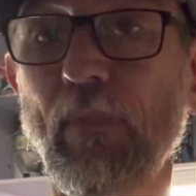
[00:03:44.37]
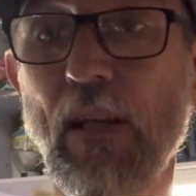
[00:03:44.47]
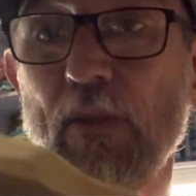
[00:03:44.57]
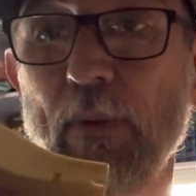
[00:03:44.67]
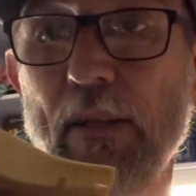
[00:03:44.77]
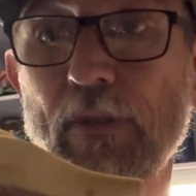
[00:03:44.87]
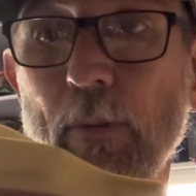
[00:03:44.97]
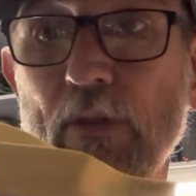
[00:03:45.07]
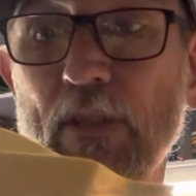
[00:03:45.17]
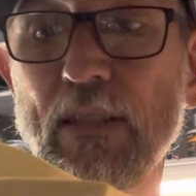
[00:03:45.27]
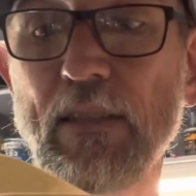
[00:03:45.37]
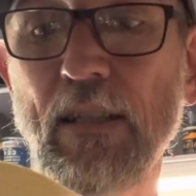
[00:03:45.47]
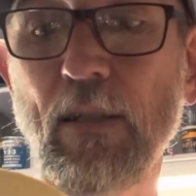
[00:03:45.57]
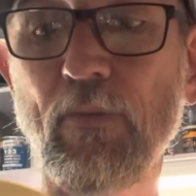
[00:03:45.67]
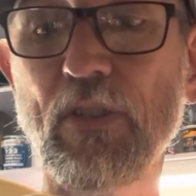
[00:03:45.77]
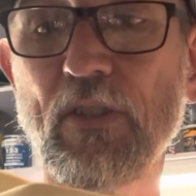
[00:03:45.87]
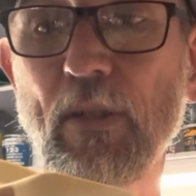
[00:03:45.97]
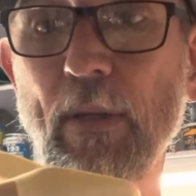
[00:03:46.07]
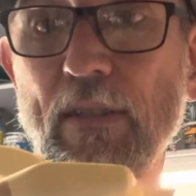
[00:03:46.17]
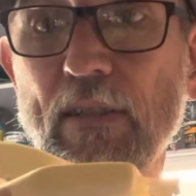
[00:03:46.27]
Here's my FW16. I'm just
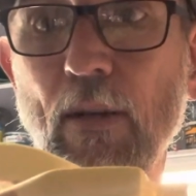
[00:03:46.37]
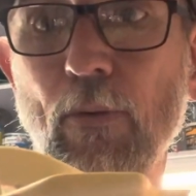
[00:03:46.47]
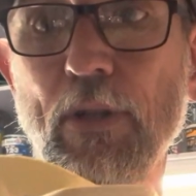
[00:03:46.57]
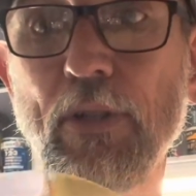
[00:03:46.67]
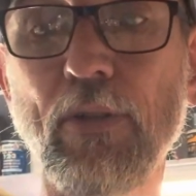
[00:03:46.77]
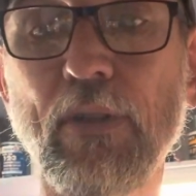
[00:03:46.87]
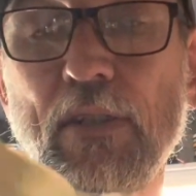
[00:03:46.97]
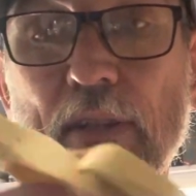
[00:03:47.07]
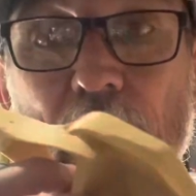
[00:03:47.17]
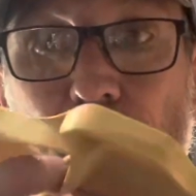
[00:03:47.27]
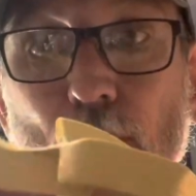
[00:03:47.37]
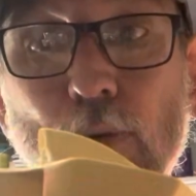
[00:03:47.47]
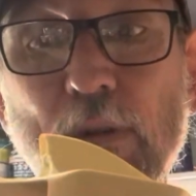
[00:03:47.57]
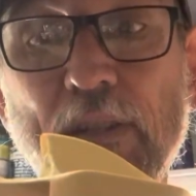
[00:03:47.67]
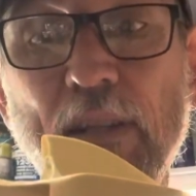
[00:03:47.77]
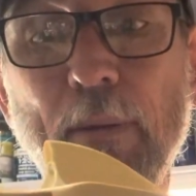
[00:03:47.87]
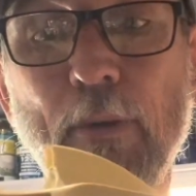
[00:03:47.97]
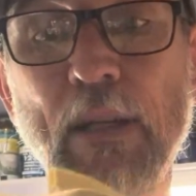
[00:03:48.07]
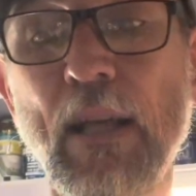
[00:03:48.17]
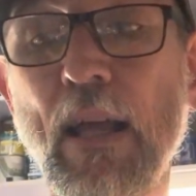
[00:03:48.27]
about to start working on that. That's all resin, that
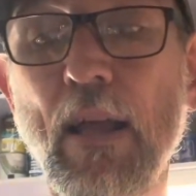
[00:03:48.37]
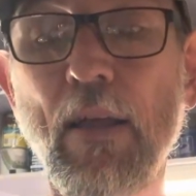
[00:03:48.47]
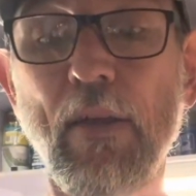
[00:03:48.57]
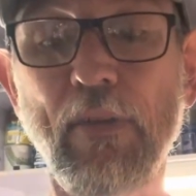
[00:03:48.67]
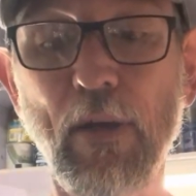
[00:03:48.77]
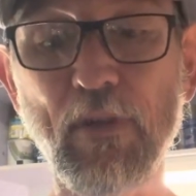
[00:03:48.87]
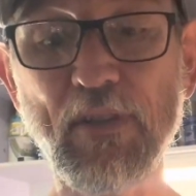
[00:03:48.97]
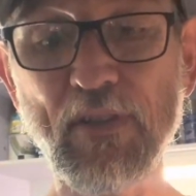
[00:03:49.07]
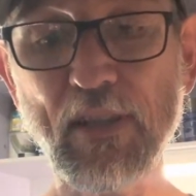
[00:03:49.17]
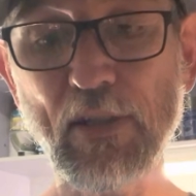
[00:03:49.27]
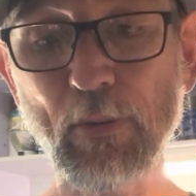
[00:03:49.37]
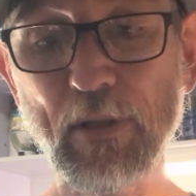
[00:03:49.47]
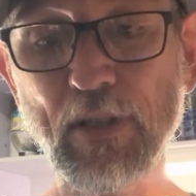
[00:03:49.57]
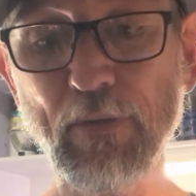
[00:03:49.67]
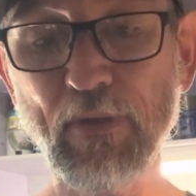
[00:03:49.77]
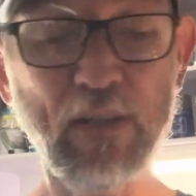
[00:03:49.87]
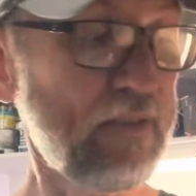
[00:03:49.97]
body. Now, resin's a little bit different.